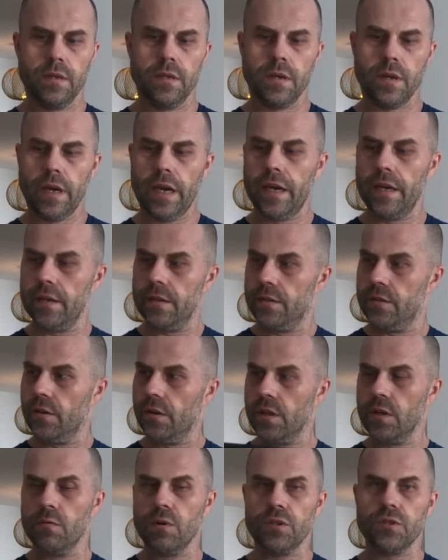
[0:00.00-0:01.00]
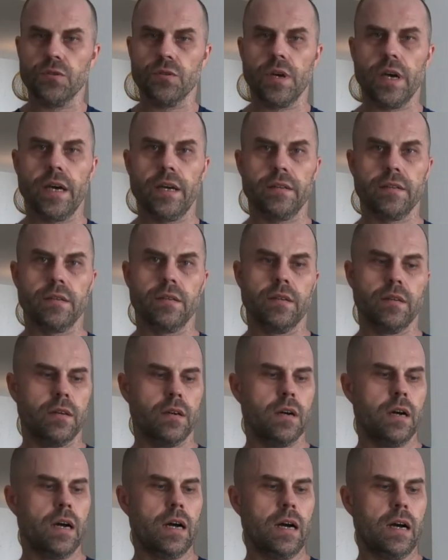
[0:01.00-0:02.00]
Okay, do you know what you get?
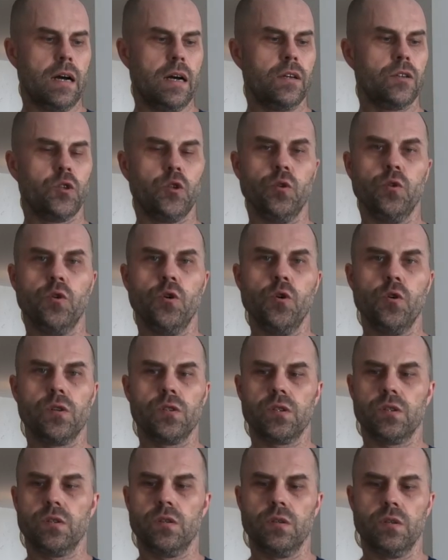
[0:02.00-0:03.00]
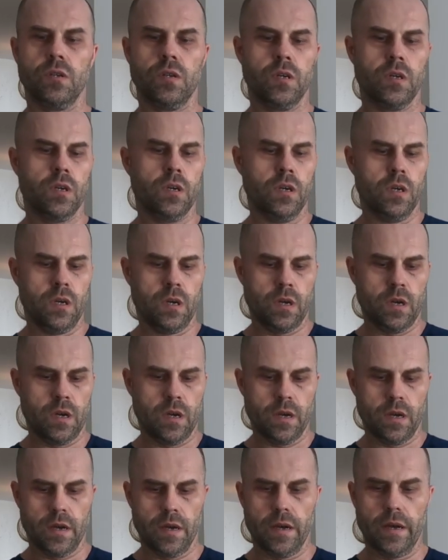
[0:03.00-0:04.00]
Two hooks
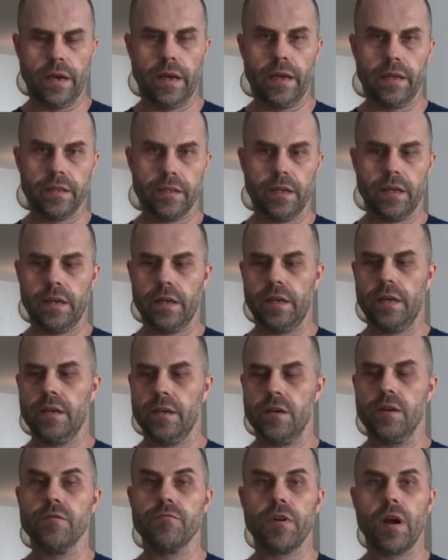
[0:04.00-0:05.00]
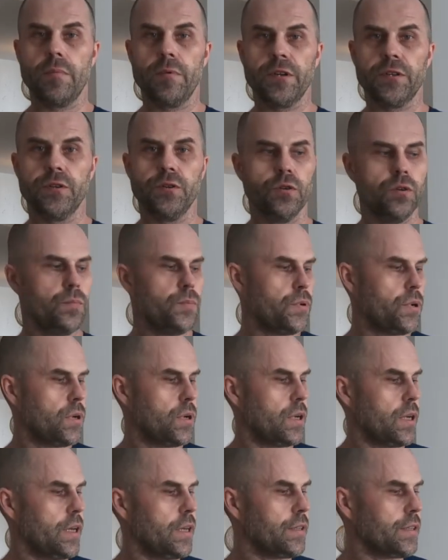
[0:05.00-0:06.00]
and a rubber tube.
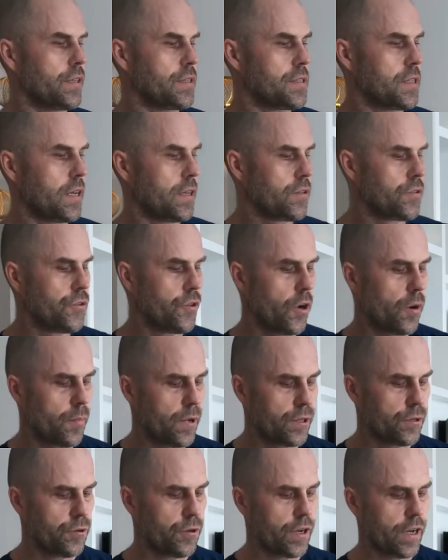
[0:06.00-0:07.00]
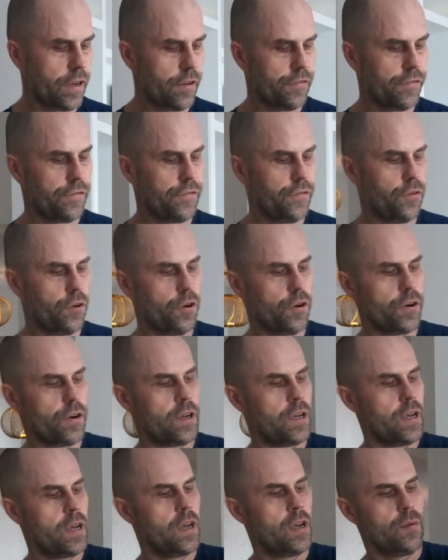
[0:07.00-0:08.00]
In the set normally you have 4,
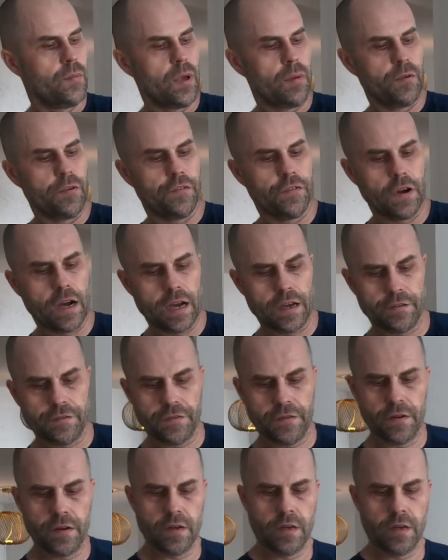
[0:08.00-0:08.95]
maybe 5